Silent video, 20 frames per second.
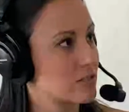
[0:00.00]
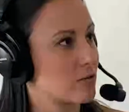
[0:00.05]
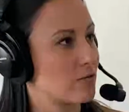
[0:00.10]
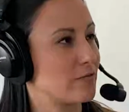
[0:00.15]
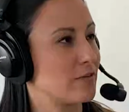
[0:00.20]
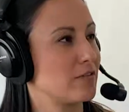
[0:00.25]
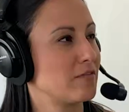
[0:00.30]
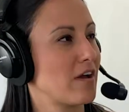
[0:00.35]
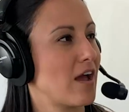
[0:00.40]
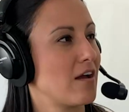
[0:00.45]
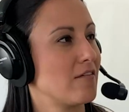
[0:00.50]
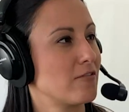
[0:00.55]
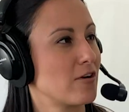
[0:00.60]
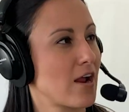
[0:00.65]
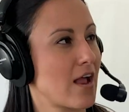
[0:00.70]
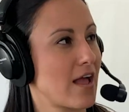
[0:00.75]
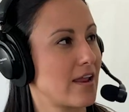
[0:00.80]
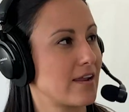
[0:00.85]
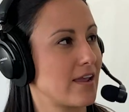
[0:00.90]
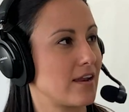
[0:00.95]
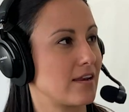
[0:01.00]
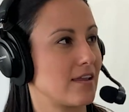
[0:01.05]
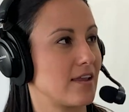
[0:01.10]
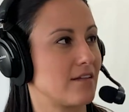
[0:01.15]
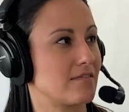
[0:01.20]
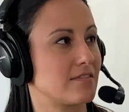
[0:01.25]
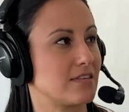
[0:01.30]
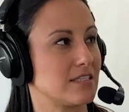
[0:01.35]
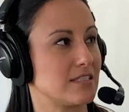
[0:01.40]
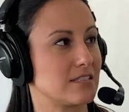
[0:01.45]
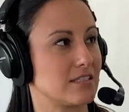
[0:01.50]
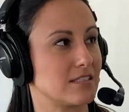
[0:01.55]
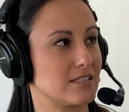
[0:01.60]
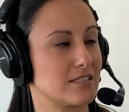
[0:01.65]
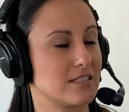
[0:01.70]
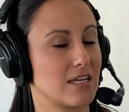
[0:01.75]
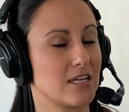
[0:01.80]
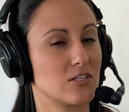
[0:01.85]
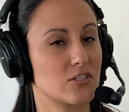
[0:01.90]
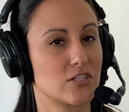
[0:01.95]
So if you've ever had any of these
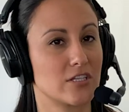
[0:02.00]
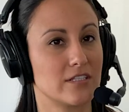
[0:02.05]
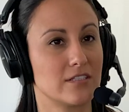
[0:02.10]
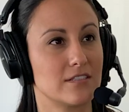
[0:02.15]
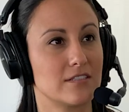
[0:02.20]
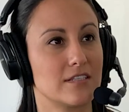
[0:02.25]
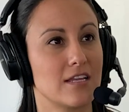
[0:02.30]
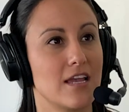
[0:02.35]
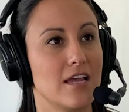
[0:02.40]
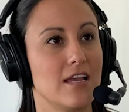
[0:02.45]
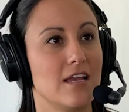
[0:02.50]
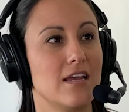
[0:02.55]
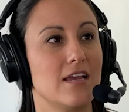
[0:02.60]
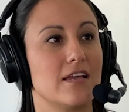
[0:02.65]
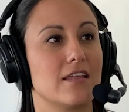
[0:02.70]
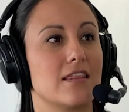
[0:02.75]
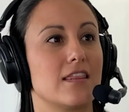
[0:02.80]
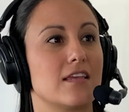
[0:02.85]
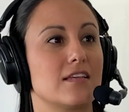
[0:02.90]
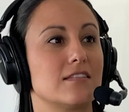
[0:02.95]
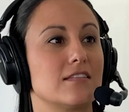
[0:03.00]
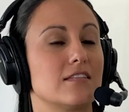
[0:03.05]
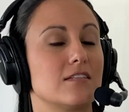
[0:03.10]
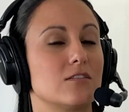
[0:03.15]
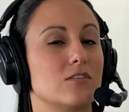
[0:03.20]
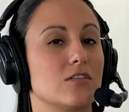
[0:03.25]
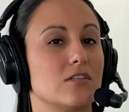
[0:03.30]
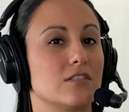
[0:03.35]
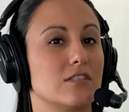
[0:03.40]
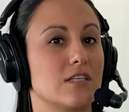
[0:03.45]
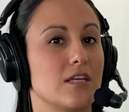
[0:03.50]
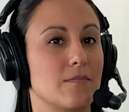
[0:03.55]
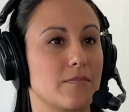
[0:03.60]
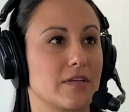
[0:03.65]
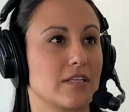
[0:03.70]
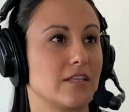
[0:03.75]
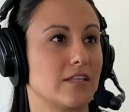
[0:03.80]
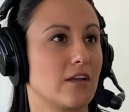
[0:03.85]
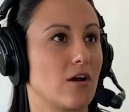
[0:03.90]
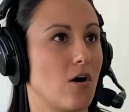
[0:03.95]
sensations, this is
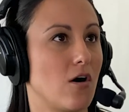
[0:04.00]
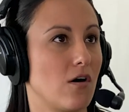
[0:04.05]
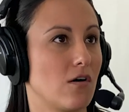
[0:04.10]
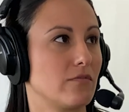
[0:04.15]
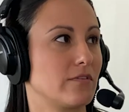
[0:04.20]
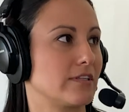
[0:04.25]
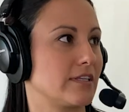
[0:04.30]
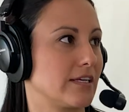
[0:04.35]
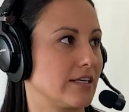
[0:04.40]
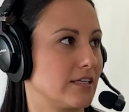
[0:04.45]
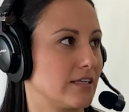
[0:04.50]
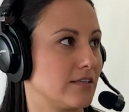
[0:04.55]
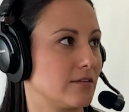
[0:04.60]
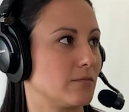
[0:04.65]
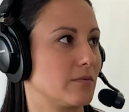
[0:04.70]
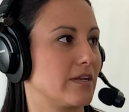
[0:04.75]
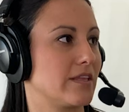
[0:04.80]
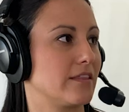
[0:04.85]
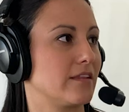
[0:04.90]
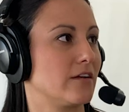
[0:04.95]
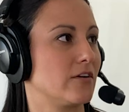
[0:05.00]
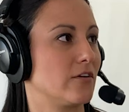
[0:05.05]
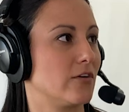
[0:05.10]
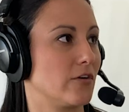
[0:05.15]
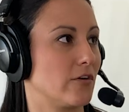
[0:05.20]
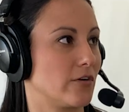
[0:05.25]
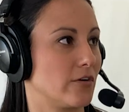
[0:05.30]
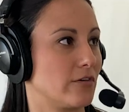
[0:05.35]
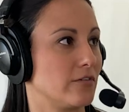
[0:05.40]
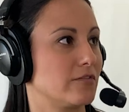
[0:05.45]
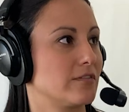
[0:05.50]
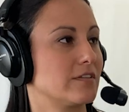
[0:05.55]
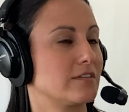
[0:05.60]
typically all related with nerve